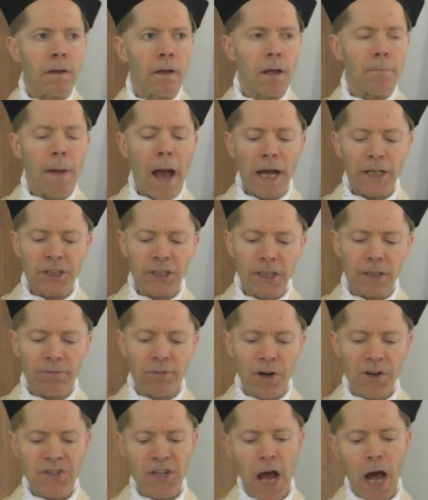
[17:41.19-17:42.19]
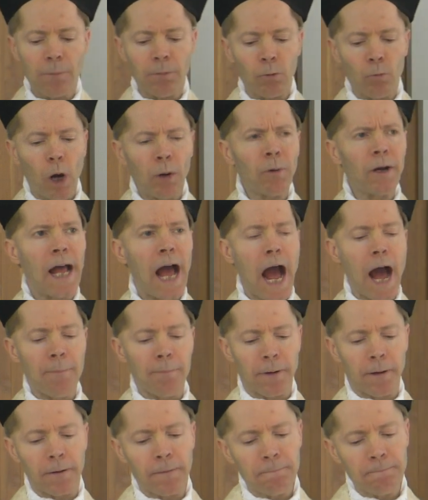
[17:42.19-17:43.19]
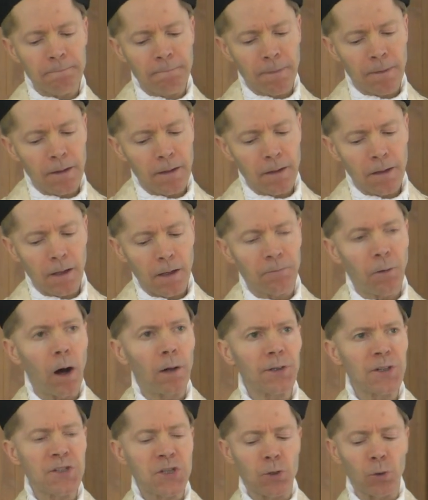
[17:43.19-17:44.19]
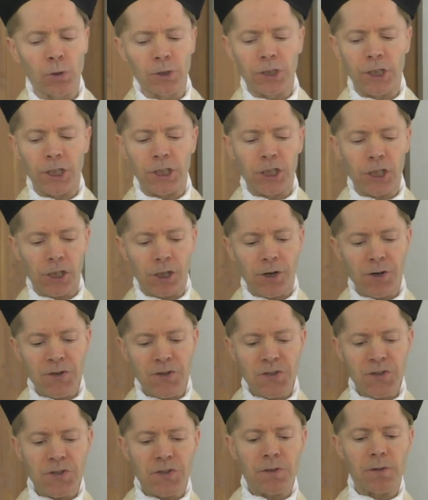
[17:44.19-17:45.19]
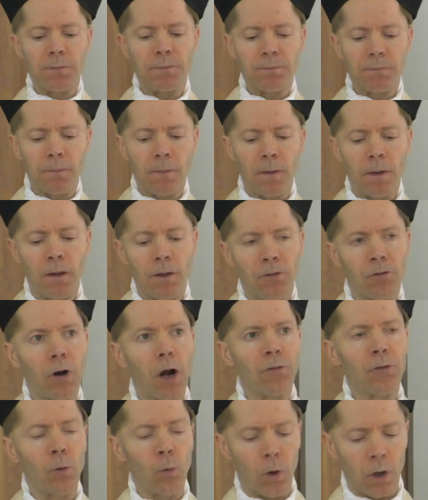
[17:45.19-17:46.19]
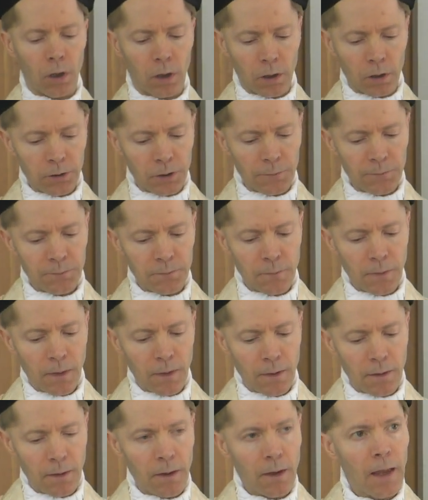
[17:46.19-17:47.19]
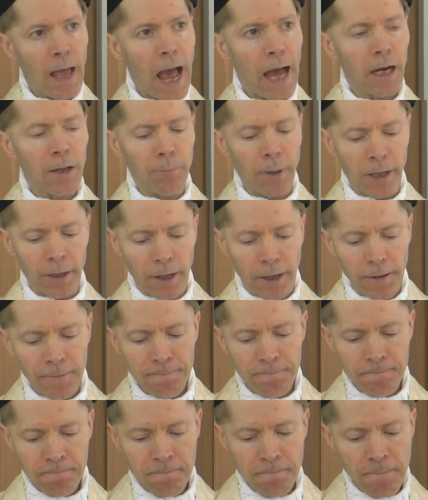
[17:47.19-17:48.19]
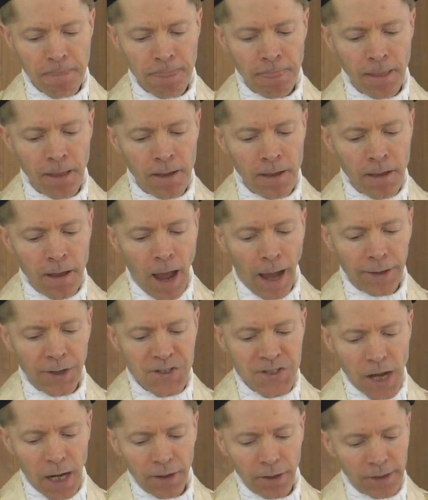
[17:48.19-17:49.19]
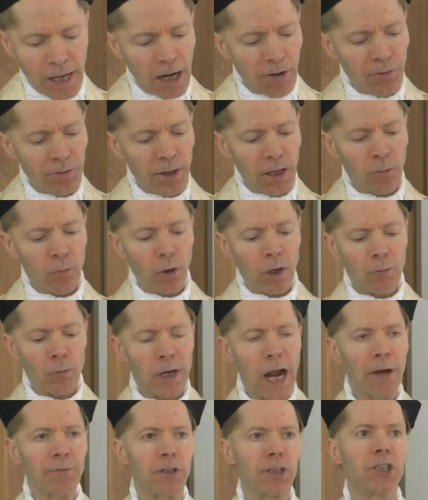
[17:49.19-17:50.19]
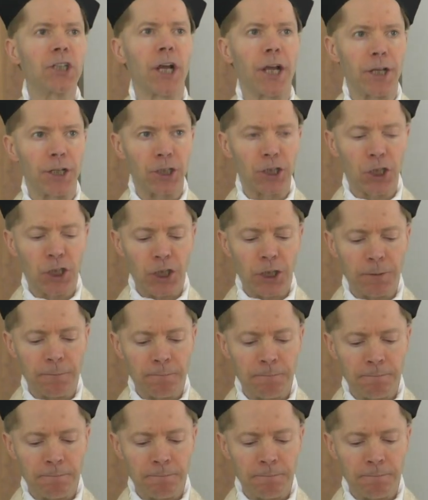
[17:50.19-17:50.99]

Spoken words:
Imagine, for example, what would happen if all the school teachers throughout the world had a meeting and decided everything would have to change.